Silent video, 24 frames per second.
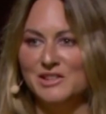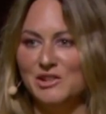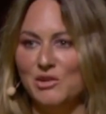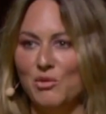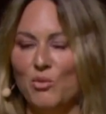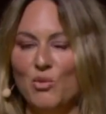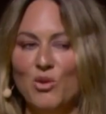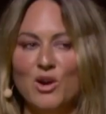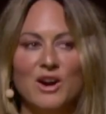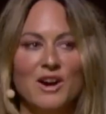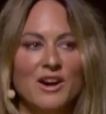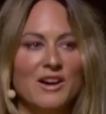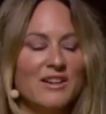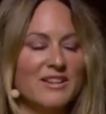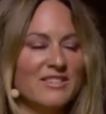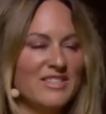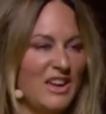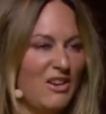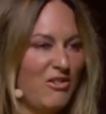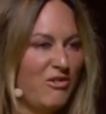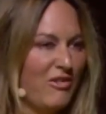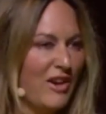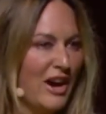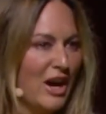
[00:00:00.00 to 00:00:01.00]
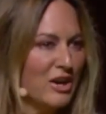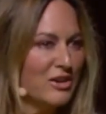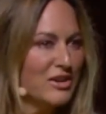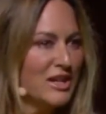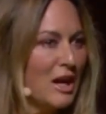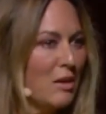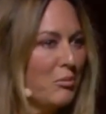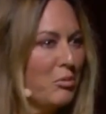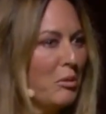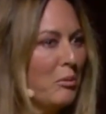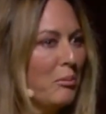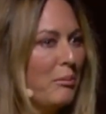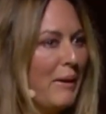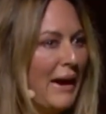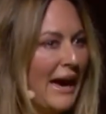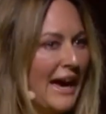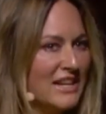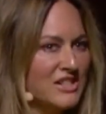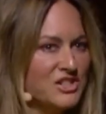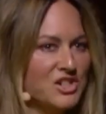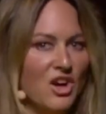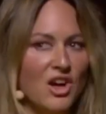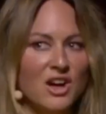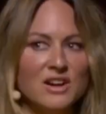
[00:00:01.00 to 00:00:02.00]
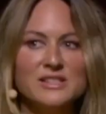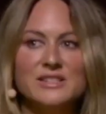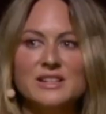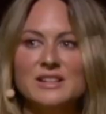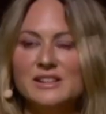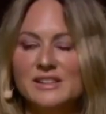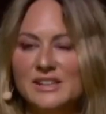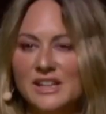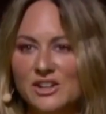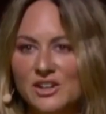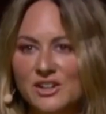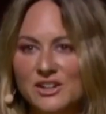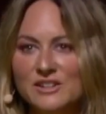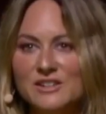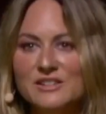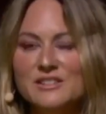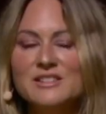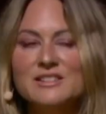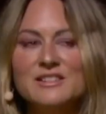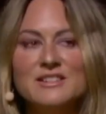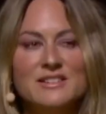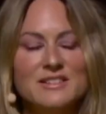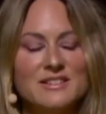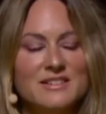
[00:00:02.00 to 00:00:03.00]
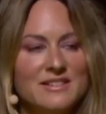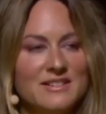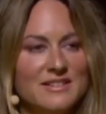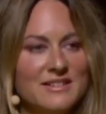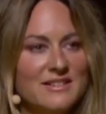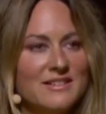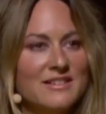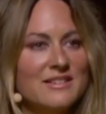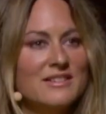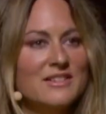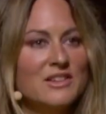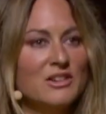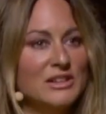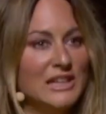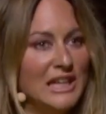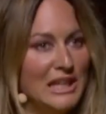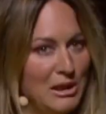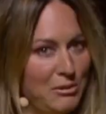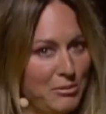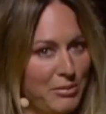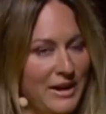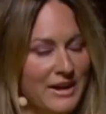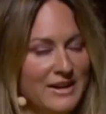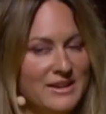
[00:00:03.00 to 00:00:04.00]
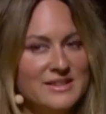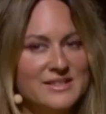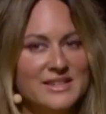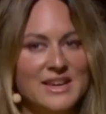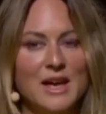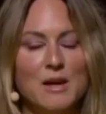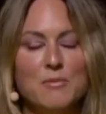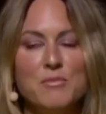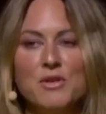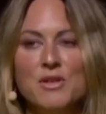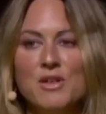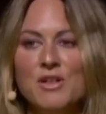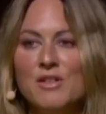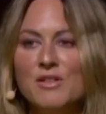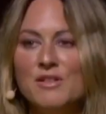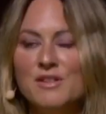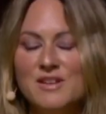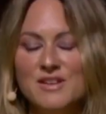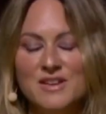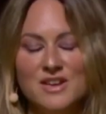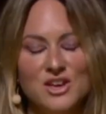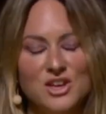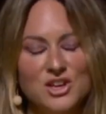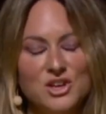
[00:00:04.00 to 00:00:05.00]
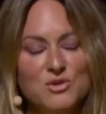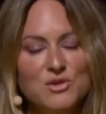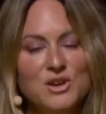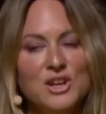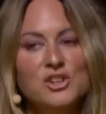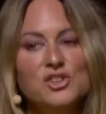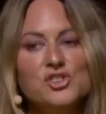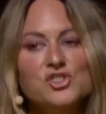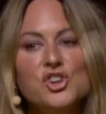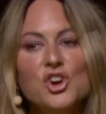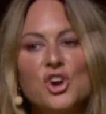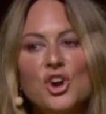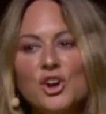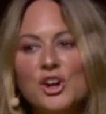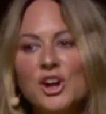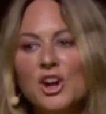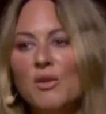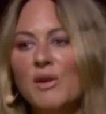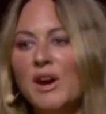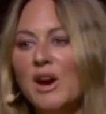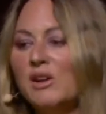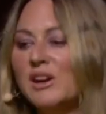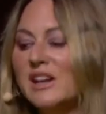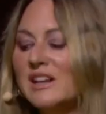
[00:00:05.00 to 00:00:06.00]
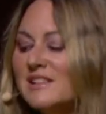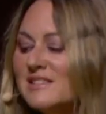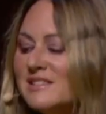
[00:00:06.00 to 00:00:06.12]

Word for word: work, they fired a couple bad toxic leaders. They're leading by example. You can turn it around. It is